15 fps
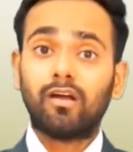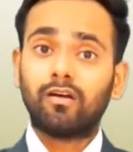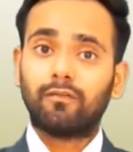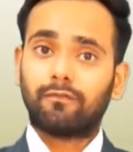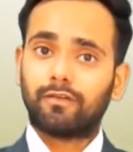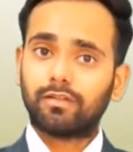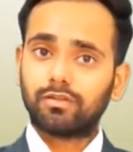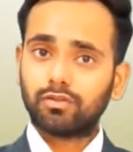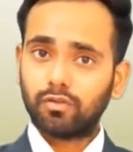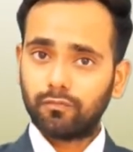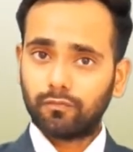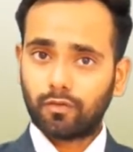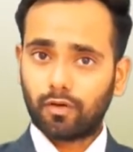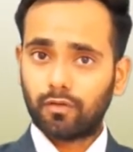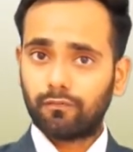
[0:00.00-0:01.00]
First of
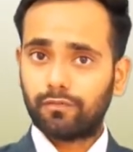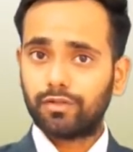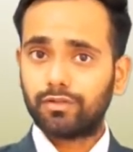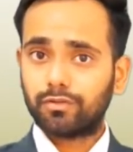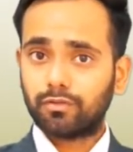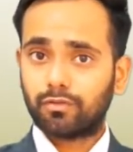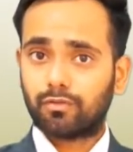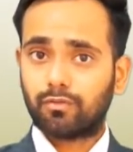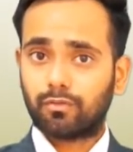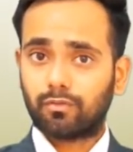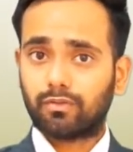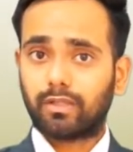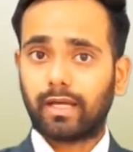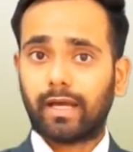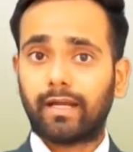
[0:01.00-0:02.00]
all we should know
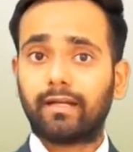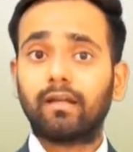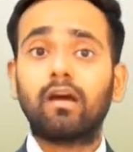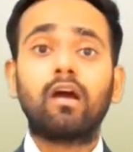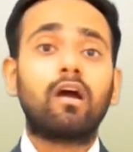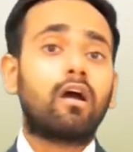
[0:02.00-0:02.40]
that